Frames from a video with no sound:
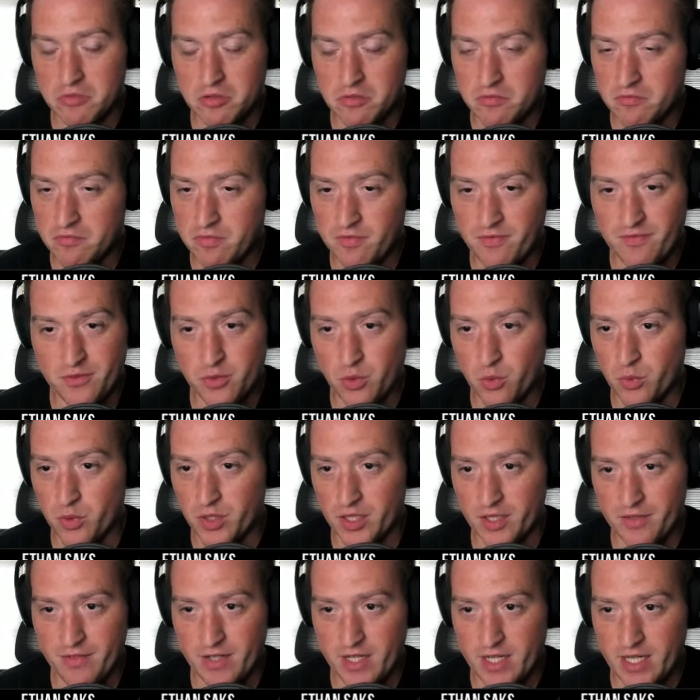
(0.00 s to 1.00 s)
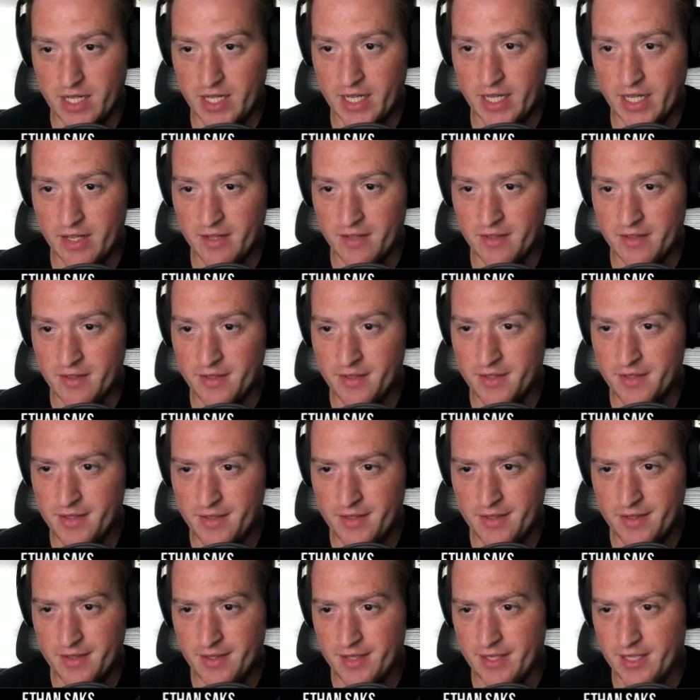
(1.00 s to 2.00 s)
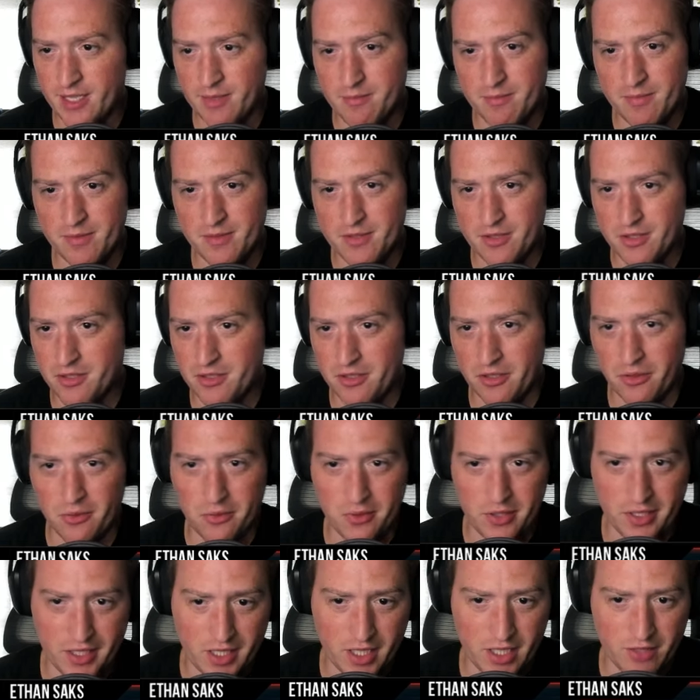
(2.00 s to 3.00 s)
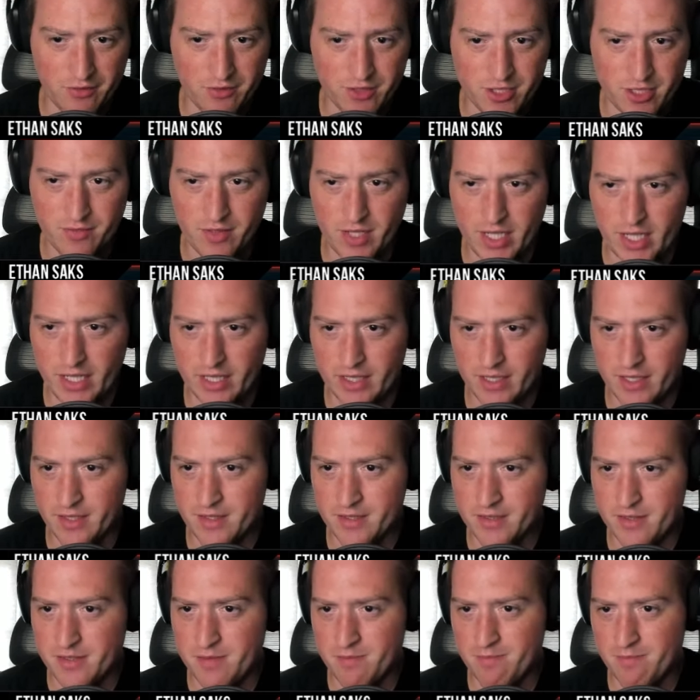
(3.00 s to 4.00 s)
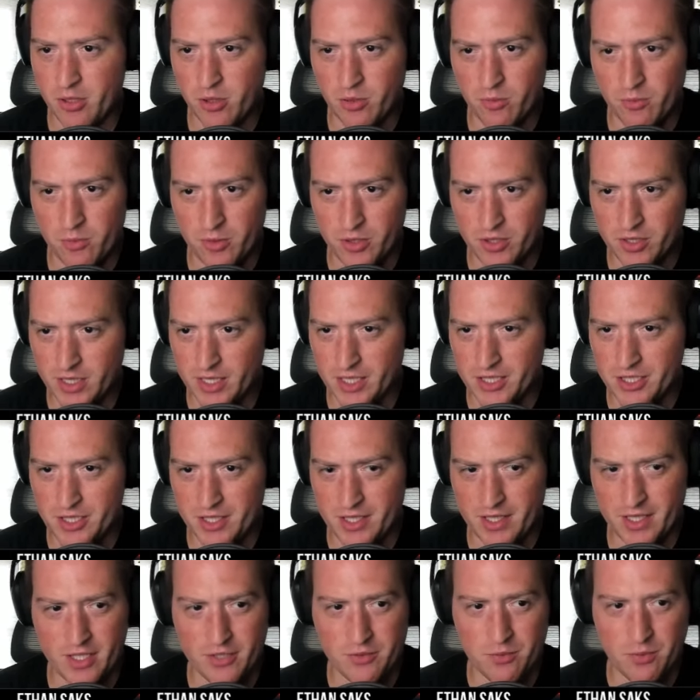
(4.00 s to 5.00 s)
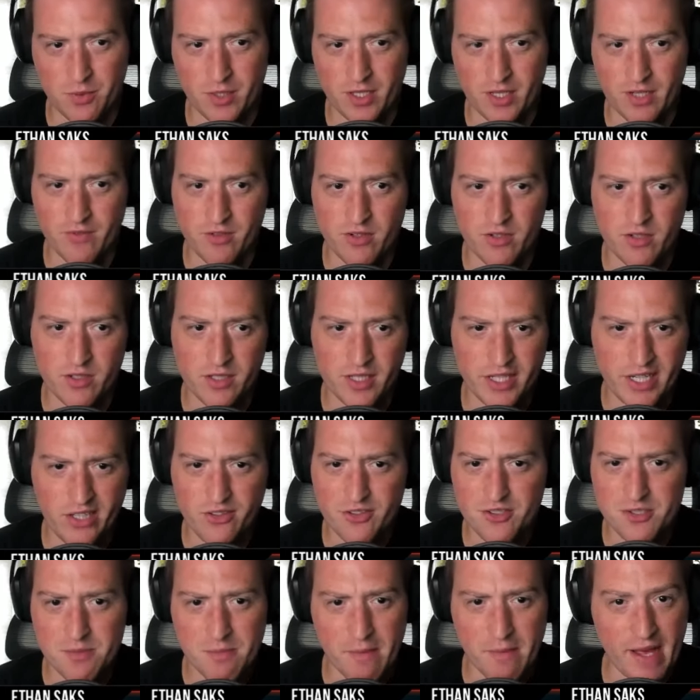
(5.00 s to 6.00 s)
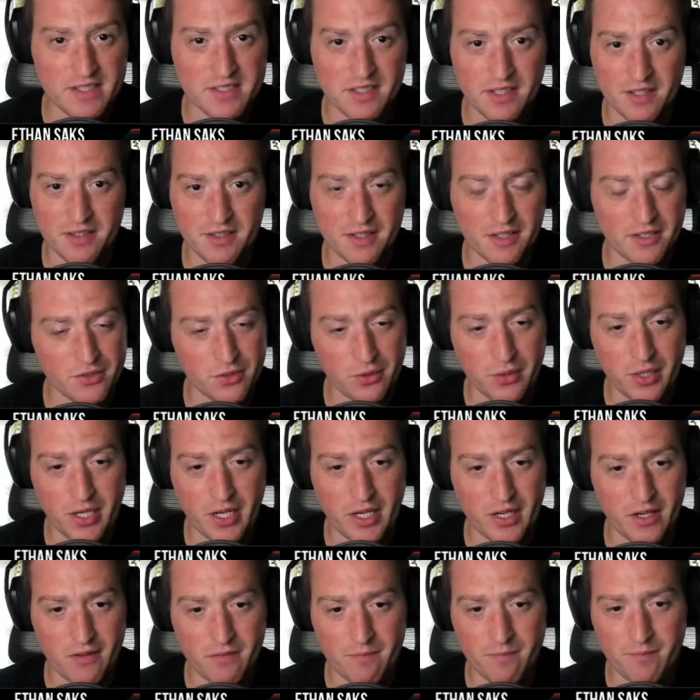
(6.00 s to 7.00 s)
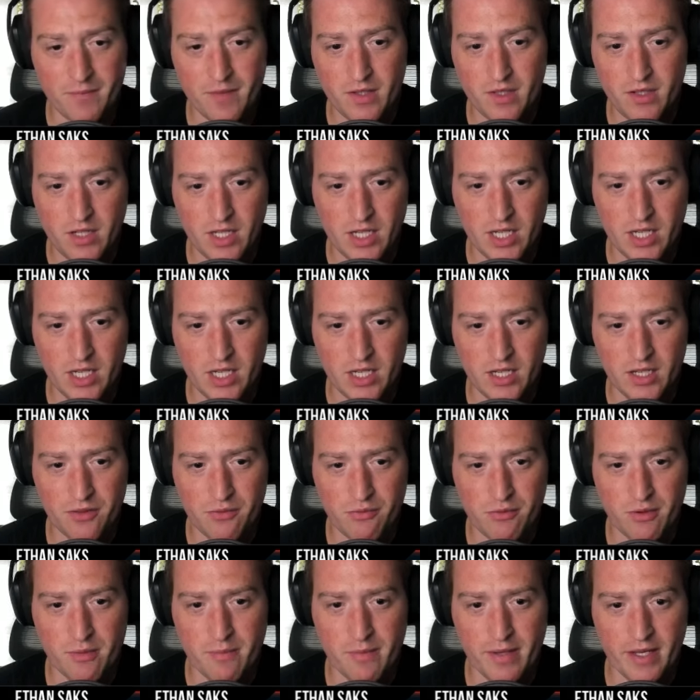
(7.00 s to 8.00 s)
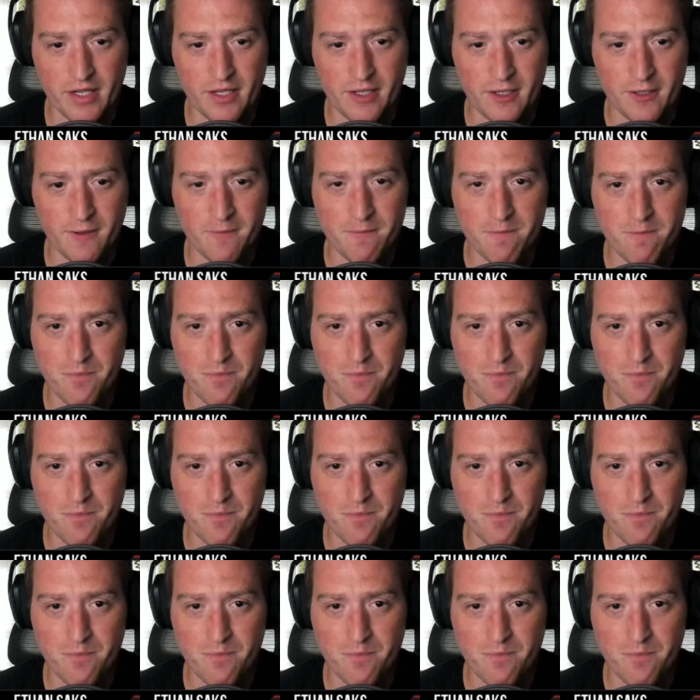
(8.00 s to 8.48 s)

f- totally fine. Um, don't like give in to violence. Balemurk Leech, I think, is whatever. Killer's Mask, I think, is okay. Uh, three mana,